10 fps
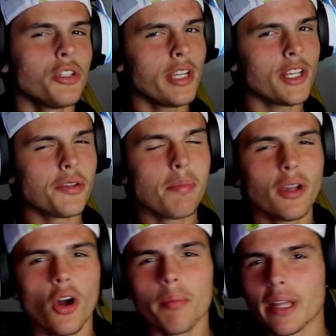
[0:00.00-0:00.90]
So yeah, you
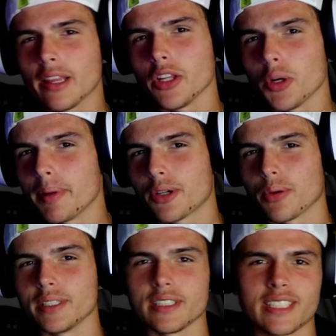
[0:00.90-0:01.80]
may call me a little bit
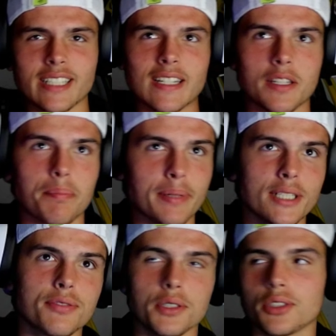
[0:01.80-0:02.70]
crazy saying that the
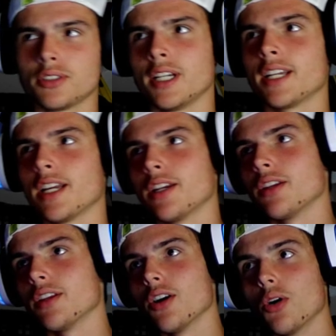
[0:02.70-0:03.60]
beast fruits are
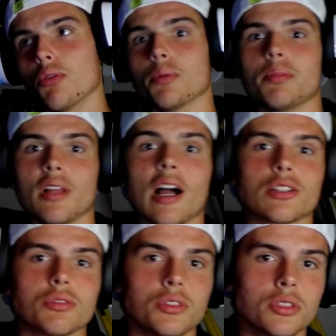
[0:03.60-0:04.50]
taking over
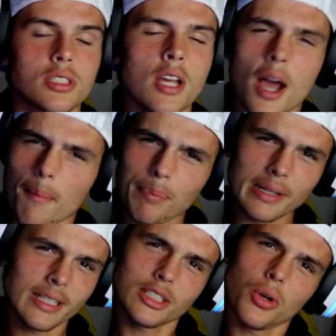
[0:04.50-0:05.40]
Blox Fruits,
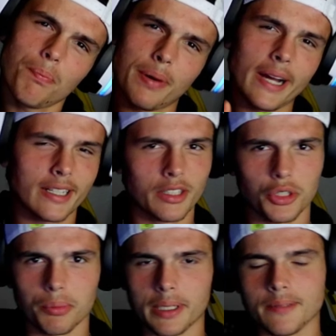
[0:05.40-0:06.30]
but let's go back a
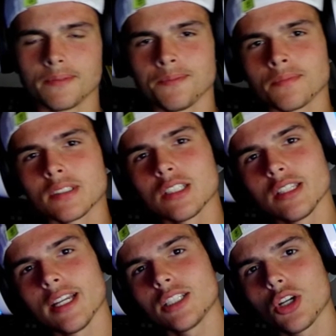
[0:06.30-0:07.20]
little bit.
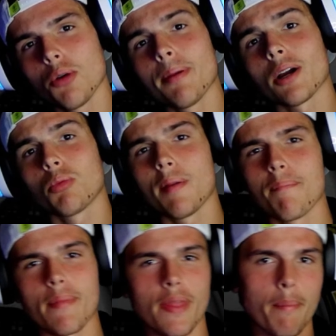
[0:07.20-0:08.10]
Let's go back
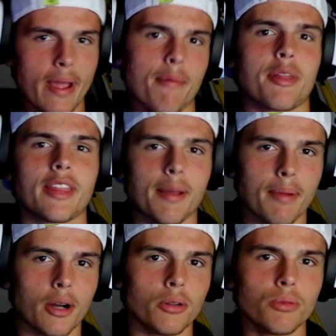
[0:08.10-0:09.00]
when the Mammoth
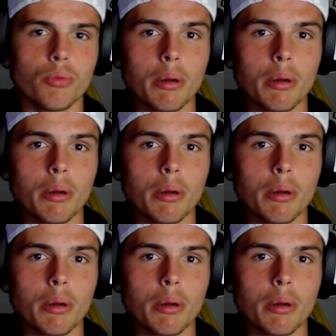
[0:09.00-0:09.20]
came out.